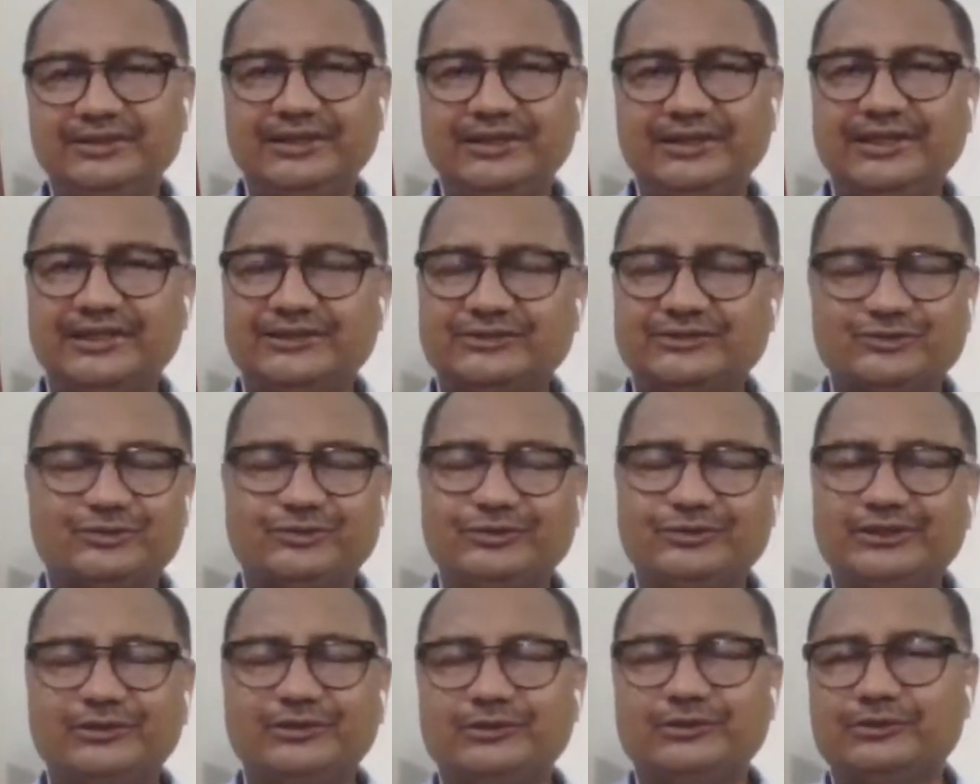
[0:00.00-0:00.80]
has
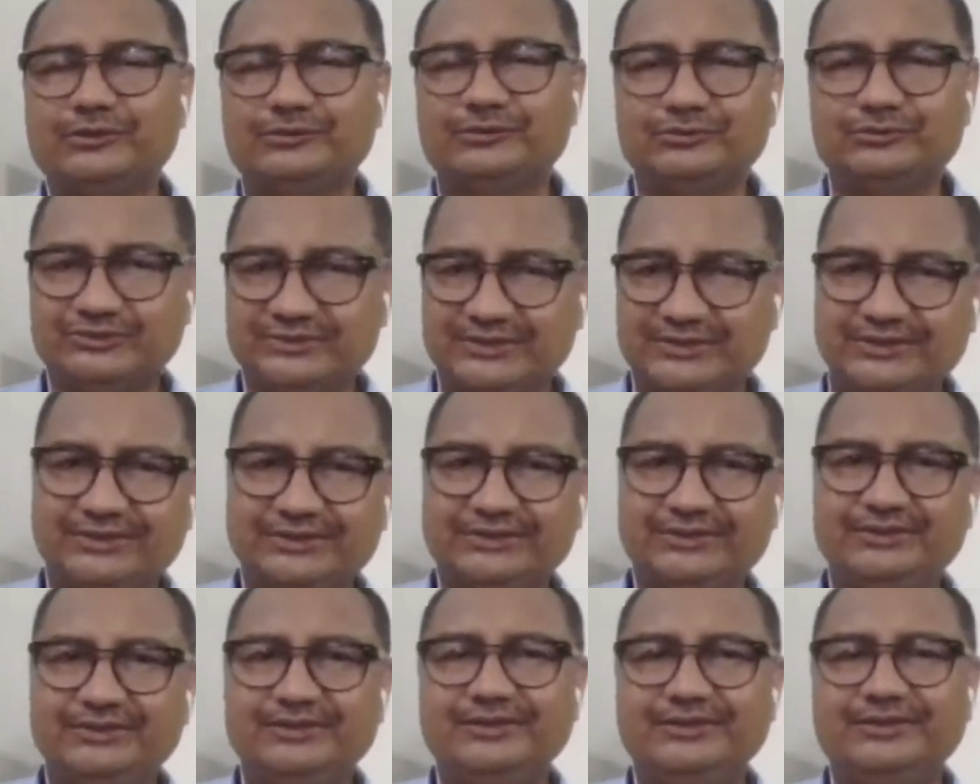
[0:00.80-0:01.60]
got a lot to say.
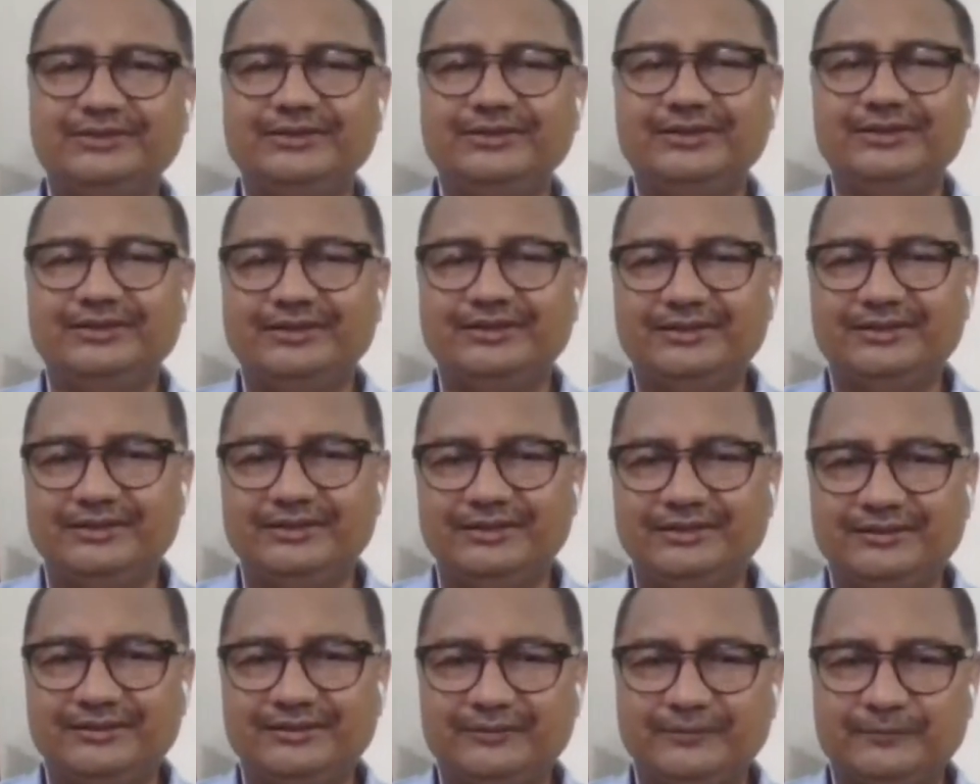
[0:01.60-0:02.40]

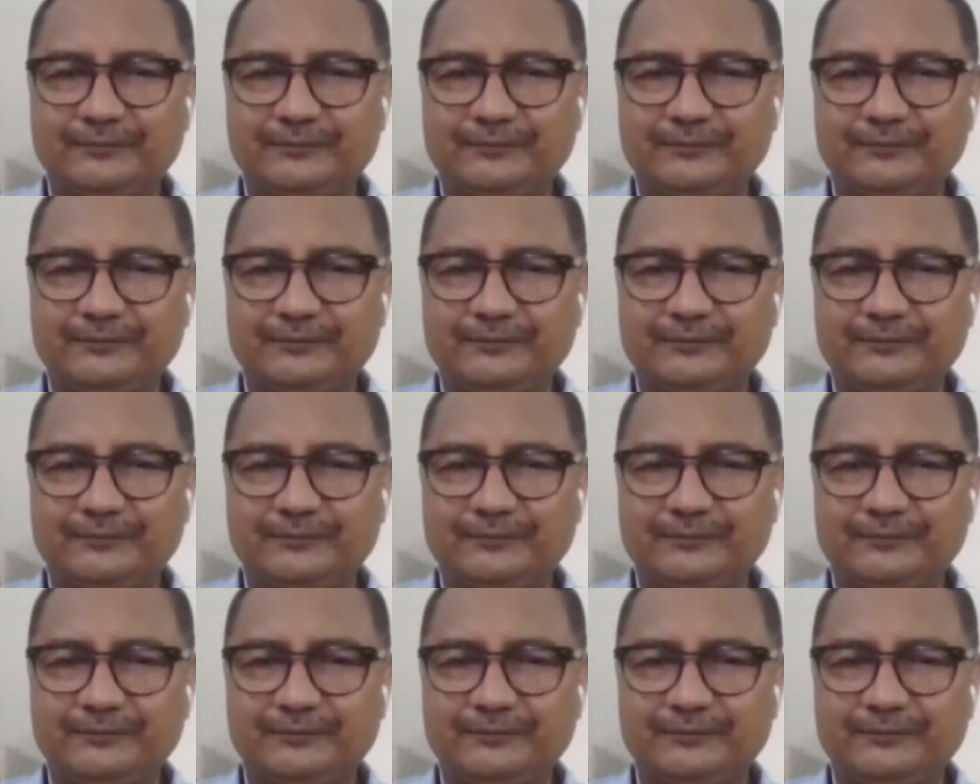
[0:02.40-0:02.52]
Uh,